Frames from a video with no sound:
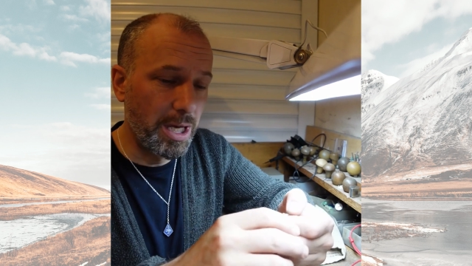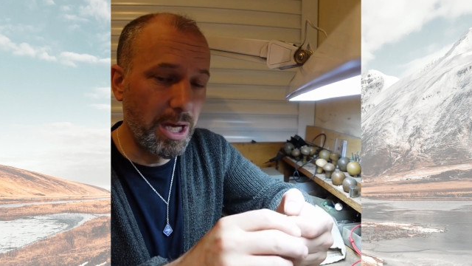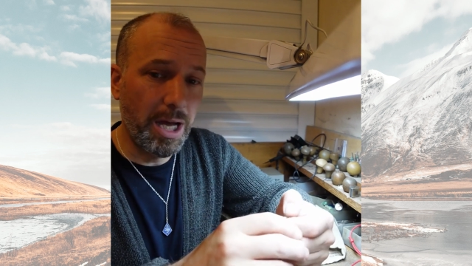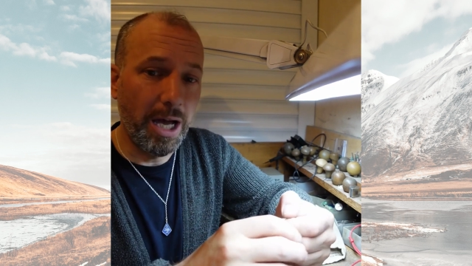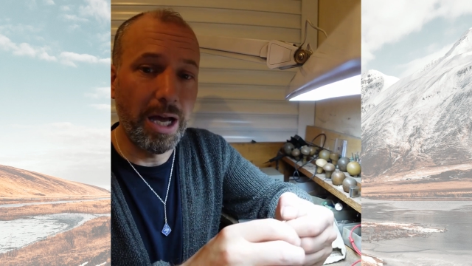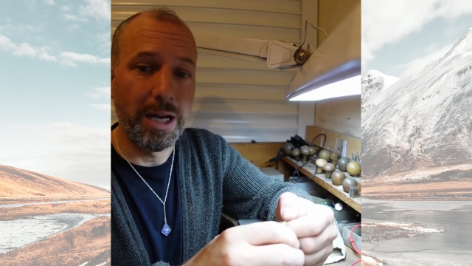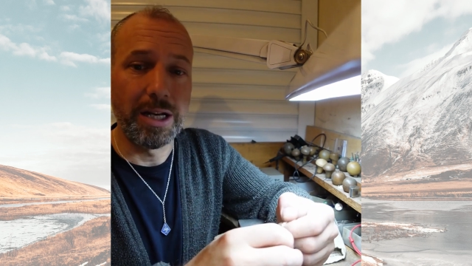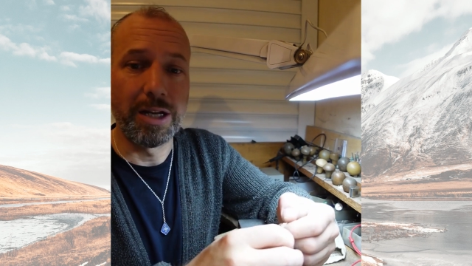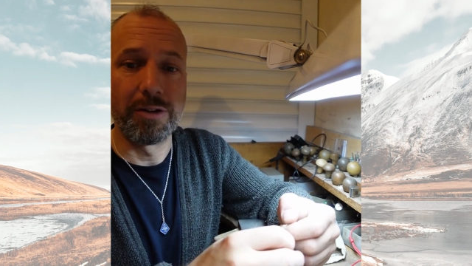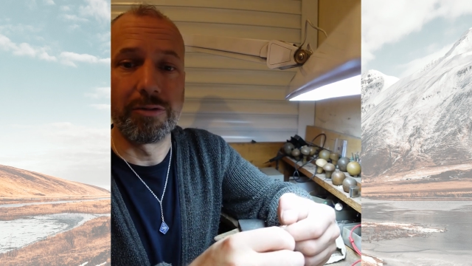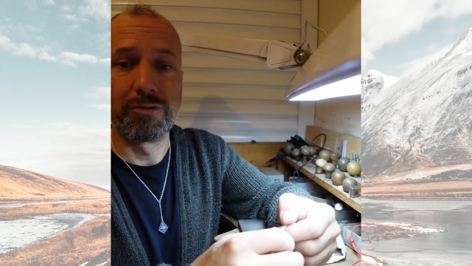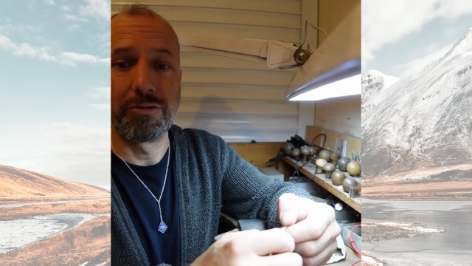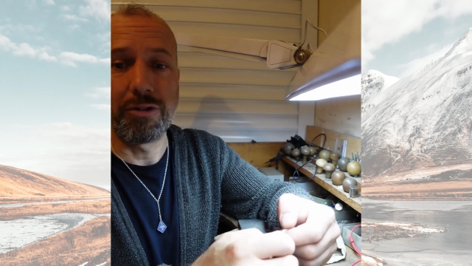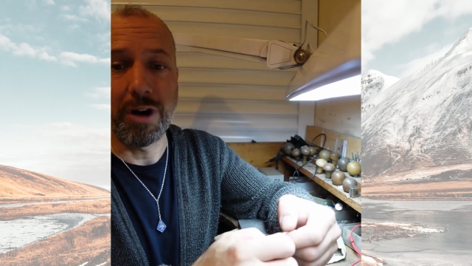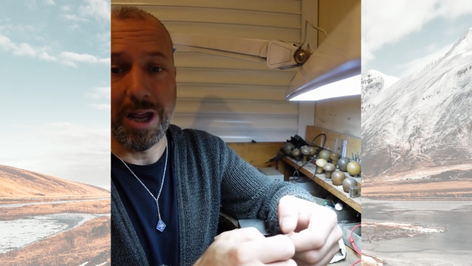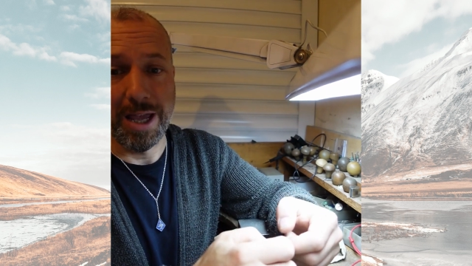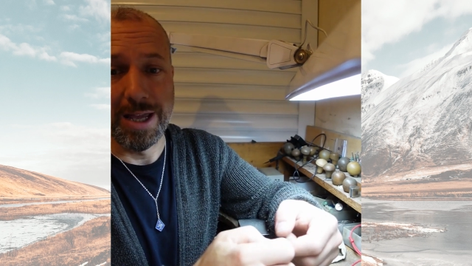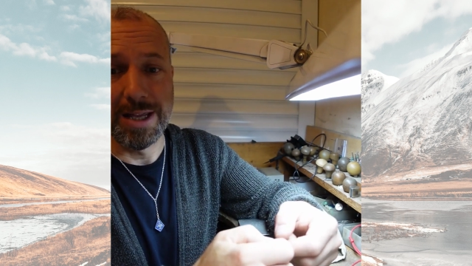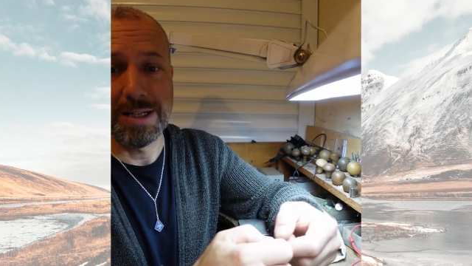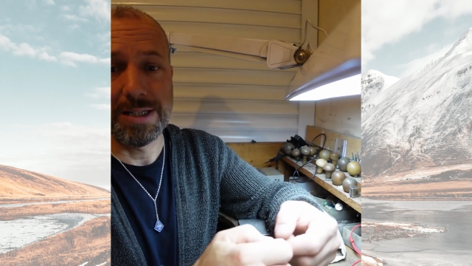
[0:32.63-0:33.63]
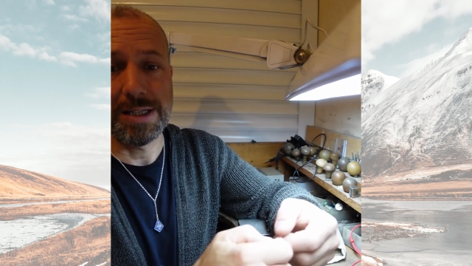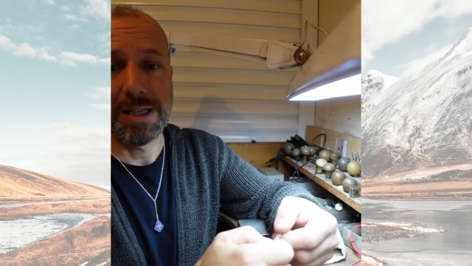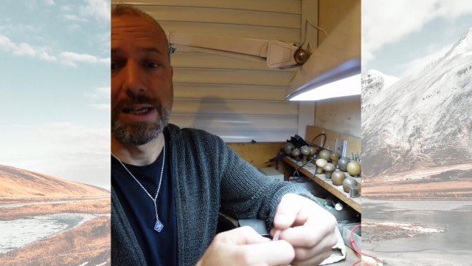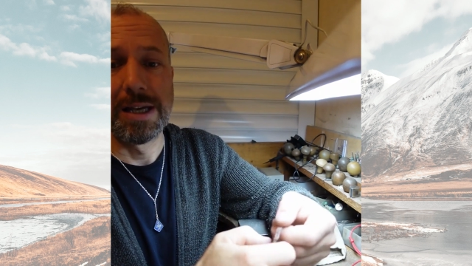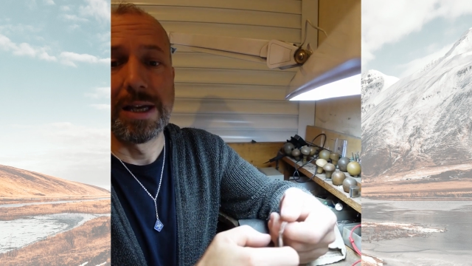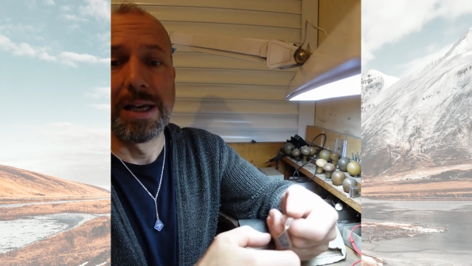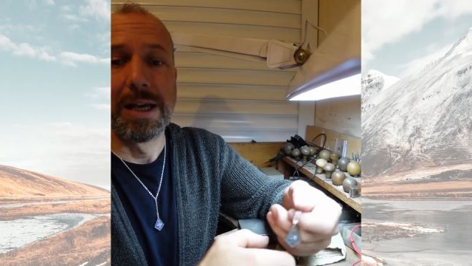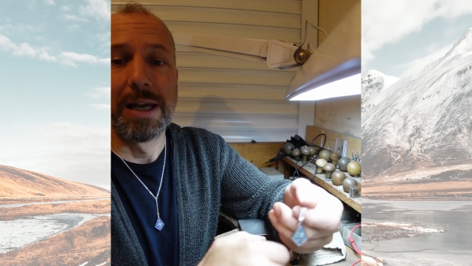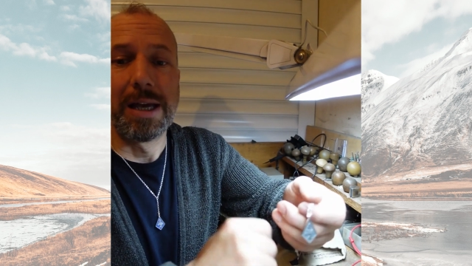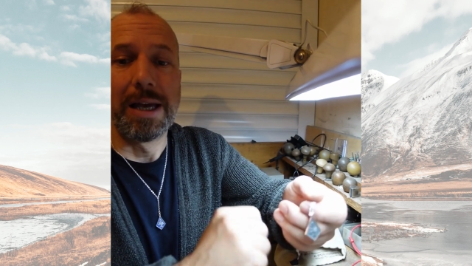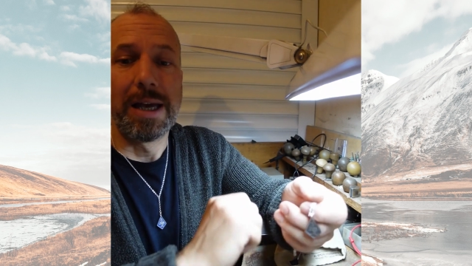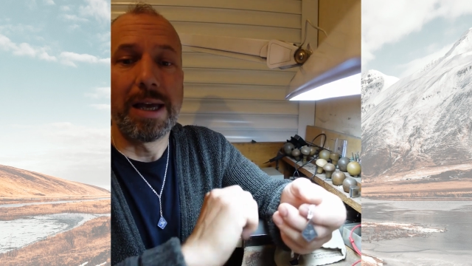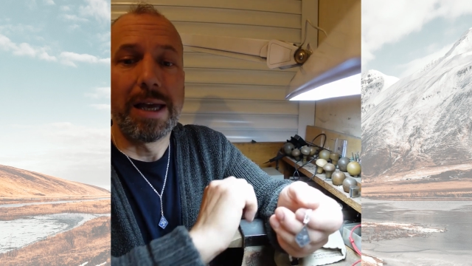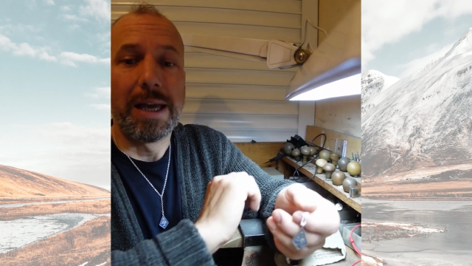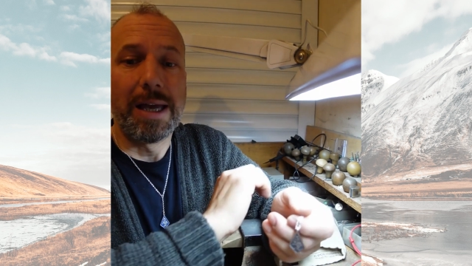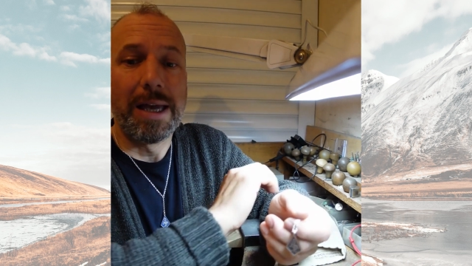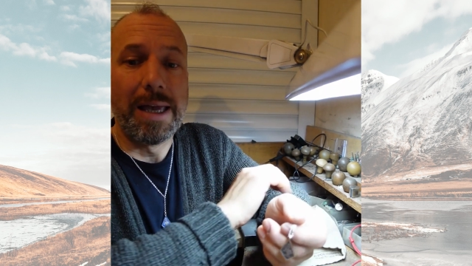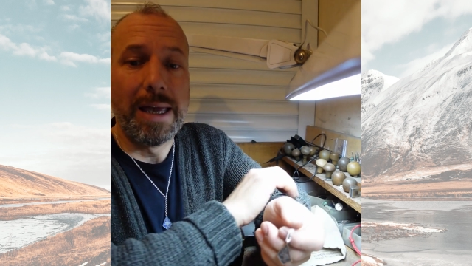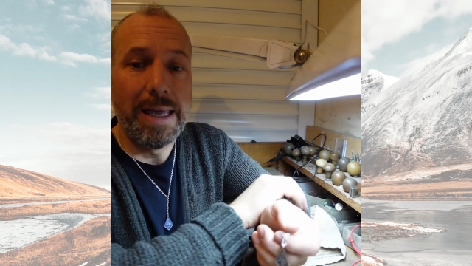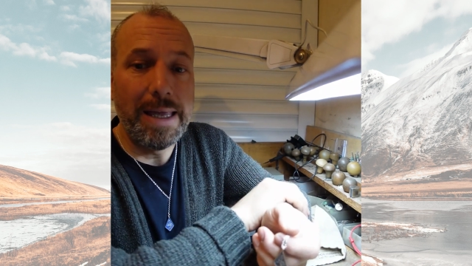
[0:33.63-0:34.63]
And it read,
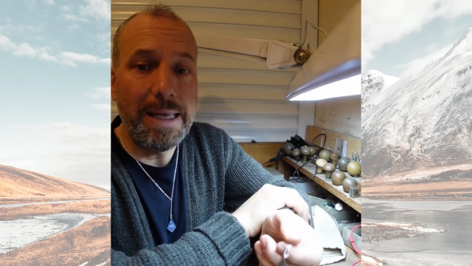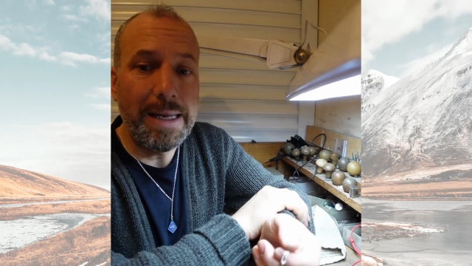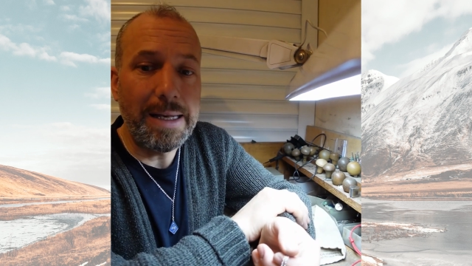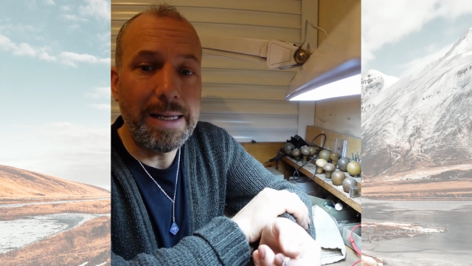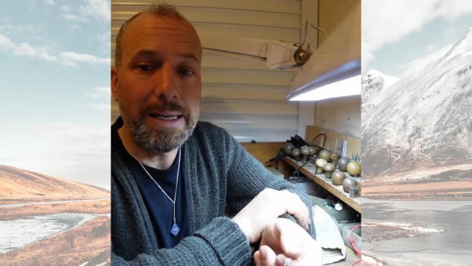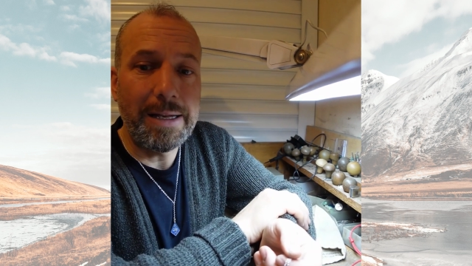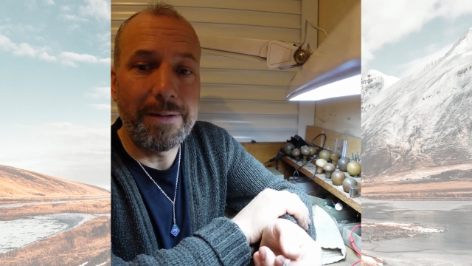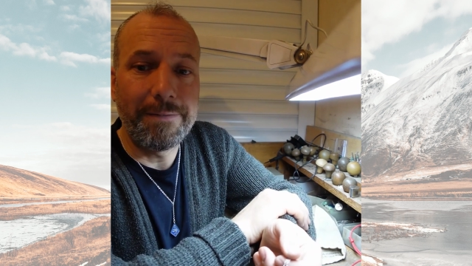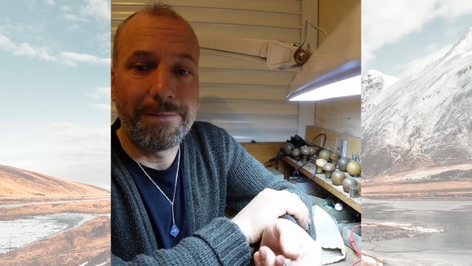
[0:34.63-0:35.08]
"Hill